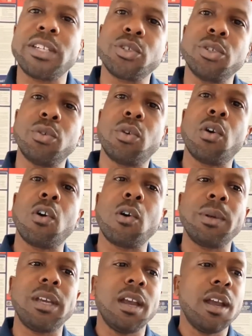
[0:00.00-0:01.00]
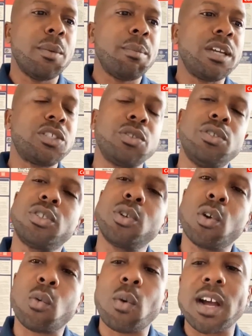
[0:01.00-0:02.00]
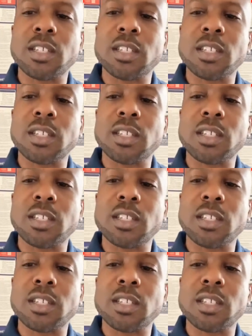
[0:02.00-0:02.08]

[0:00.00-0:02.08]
Make sure you call me. Make sure you start a